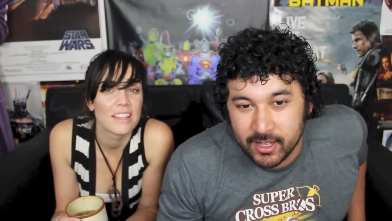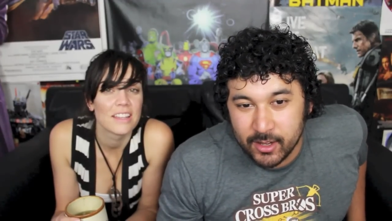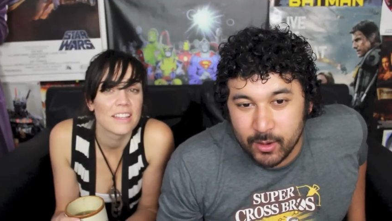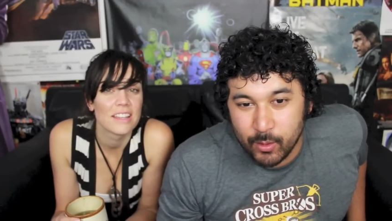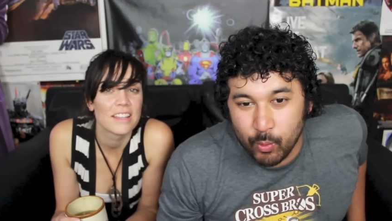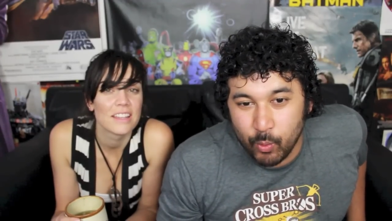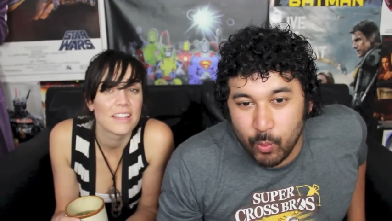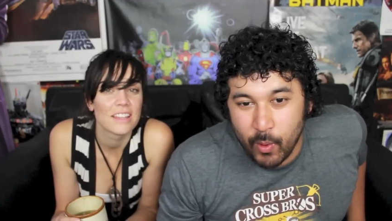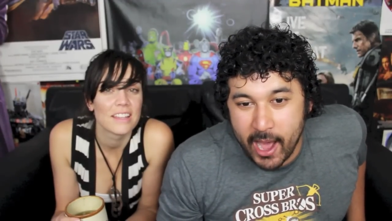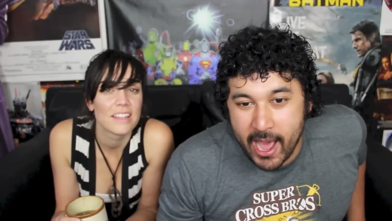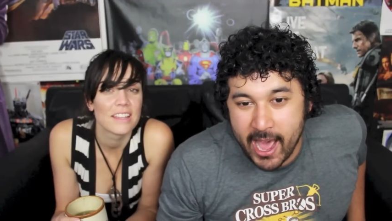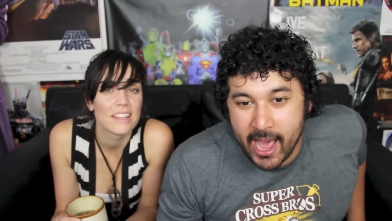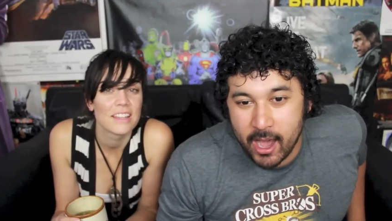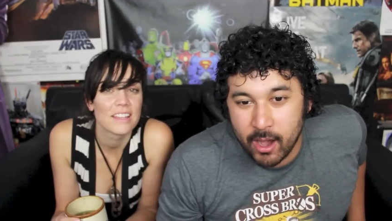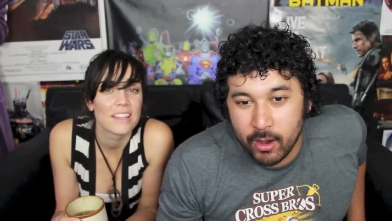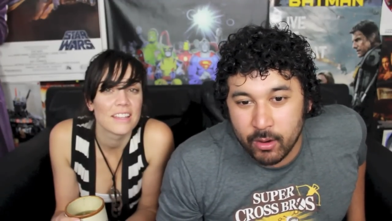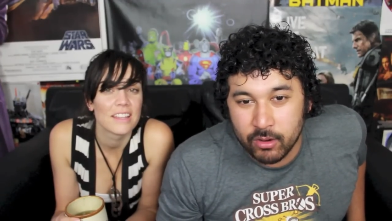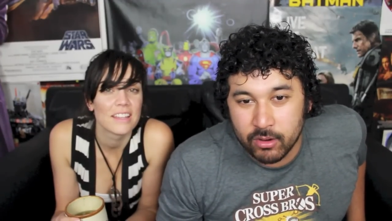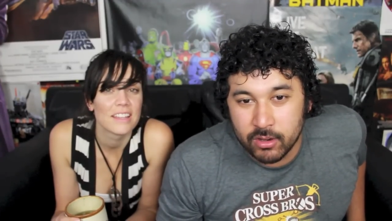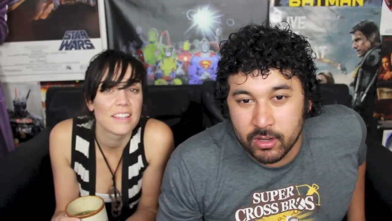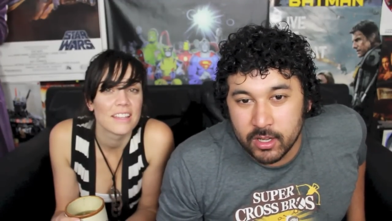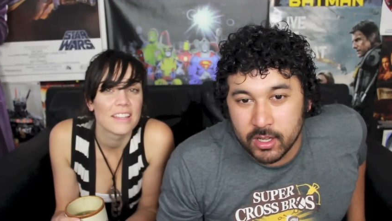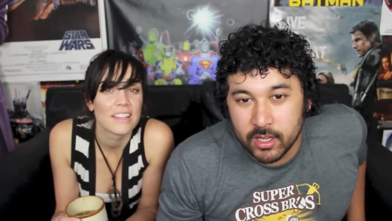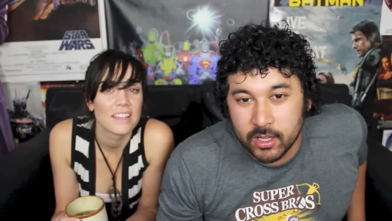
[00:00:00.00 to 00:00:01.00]

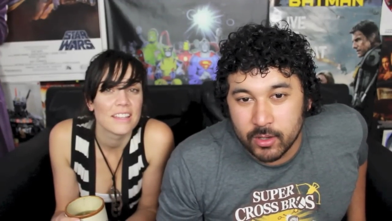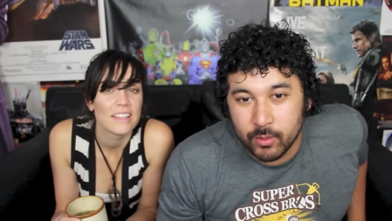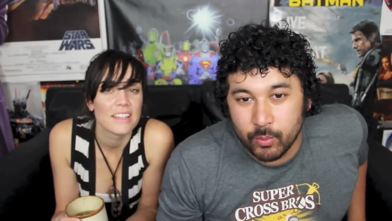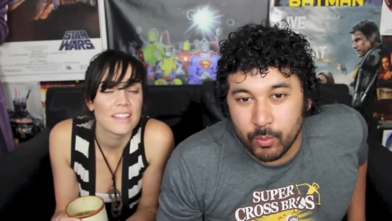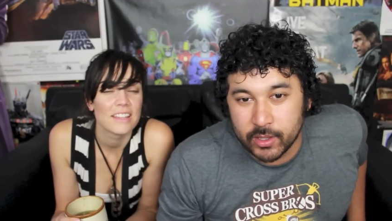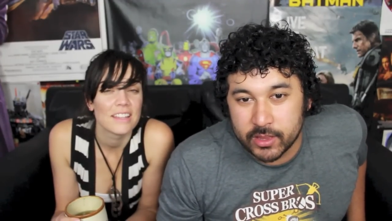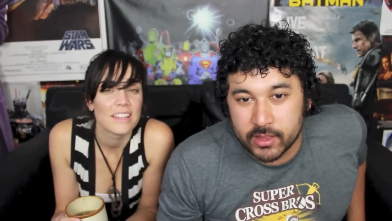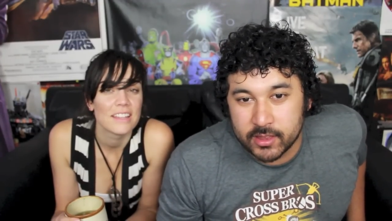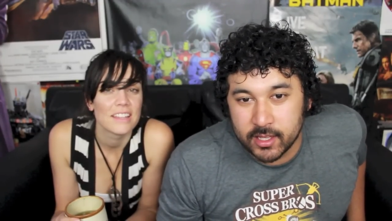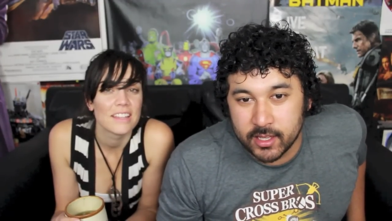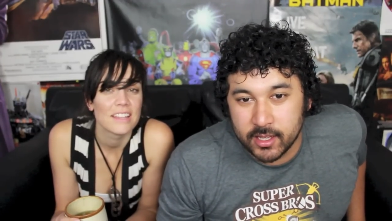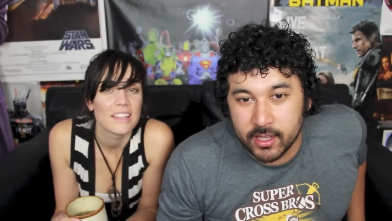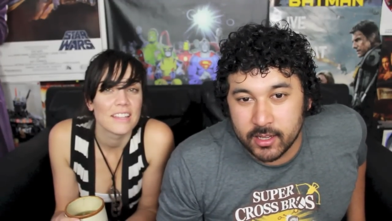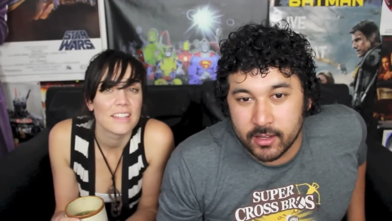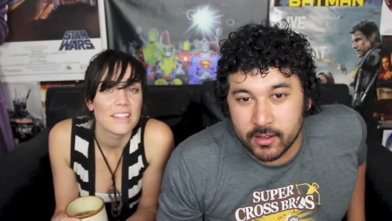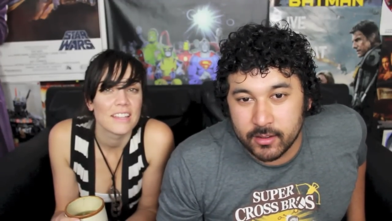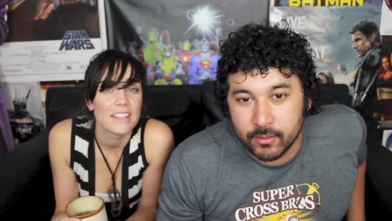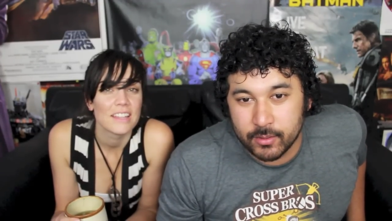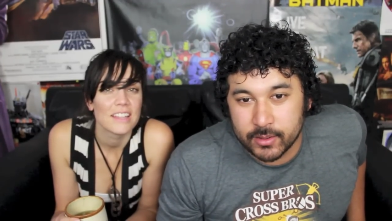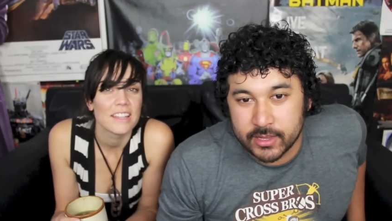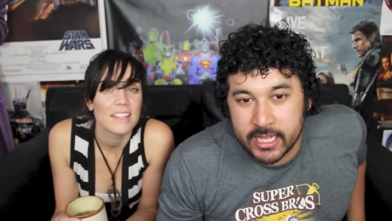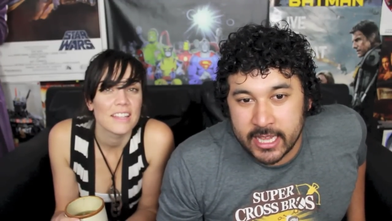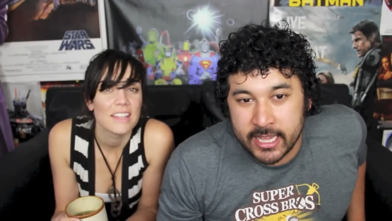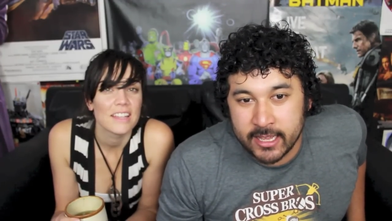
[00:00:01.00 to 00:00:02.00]
Speaker 1: Wow. What the
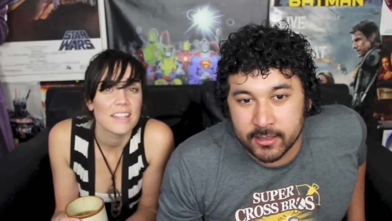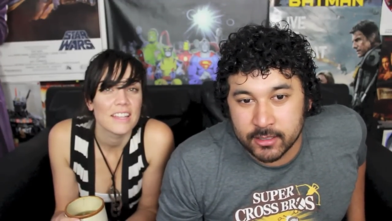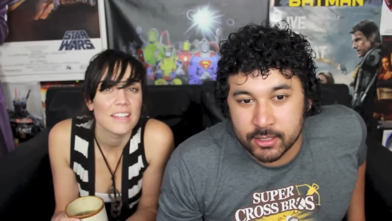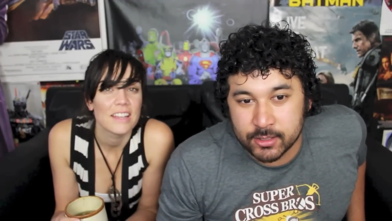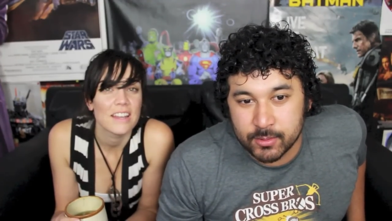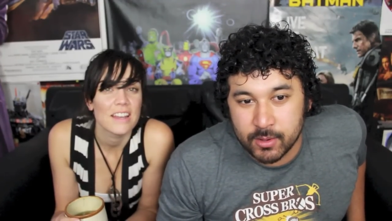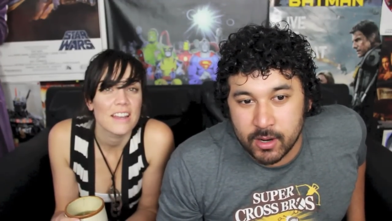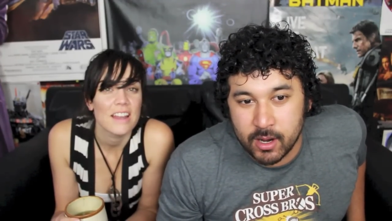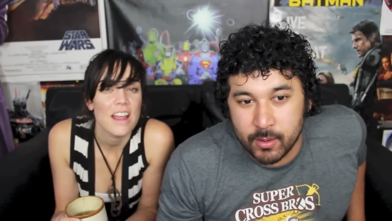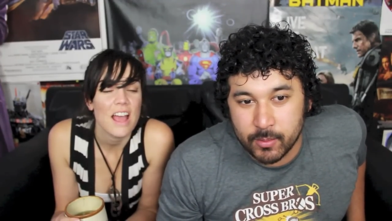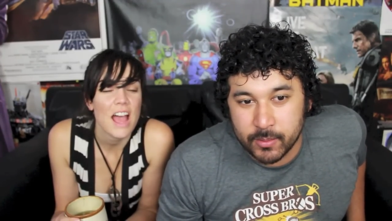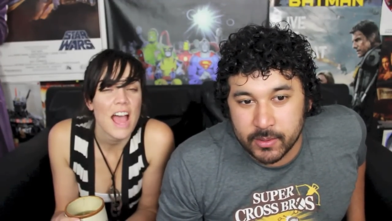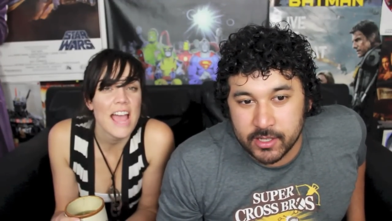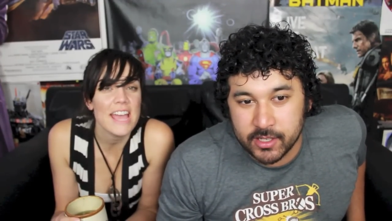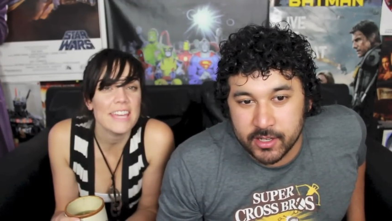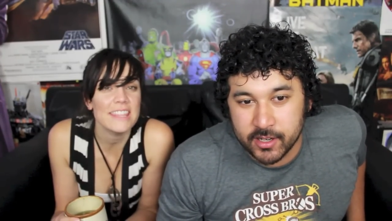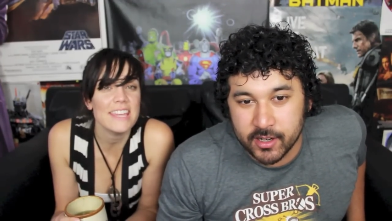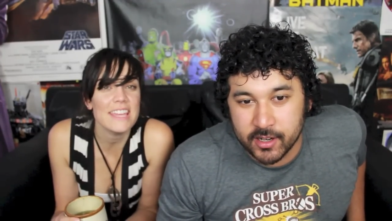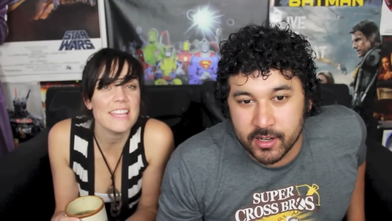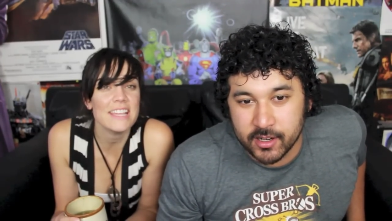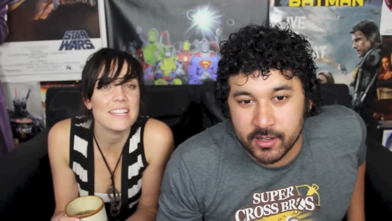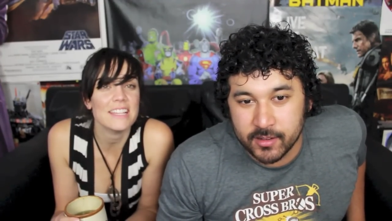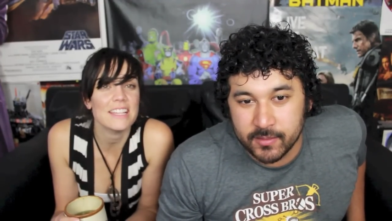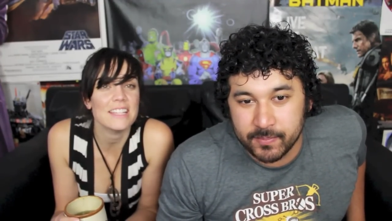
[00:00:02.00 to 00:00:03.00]
what the hell's wrong with I
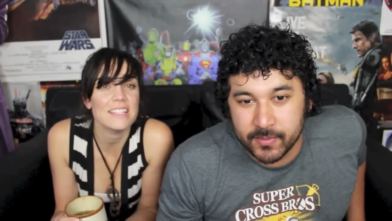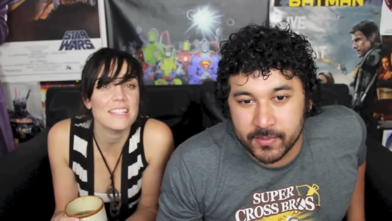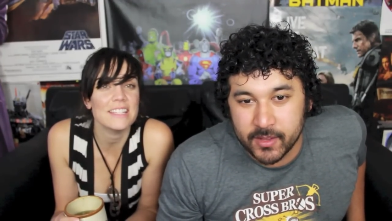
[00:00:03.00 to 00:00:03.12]
your...